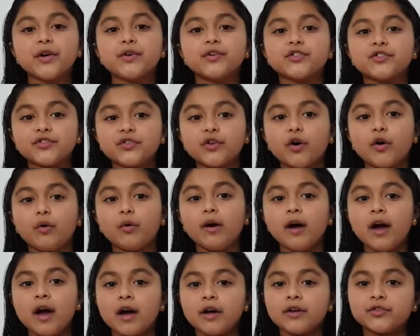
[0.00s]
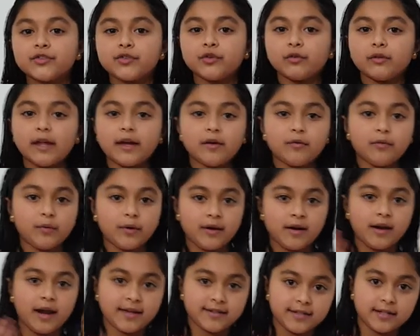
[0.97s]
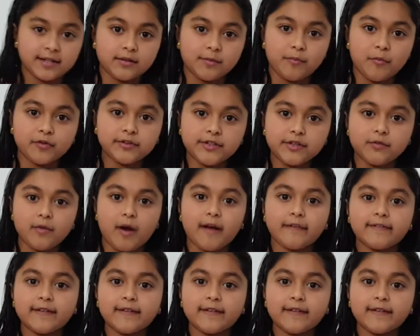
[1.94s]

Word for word: So, so like when I the molten rock,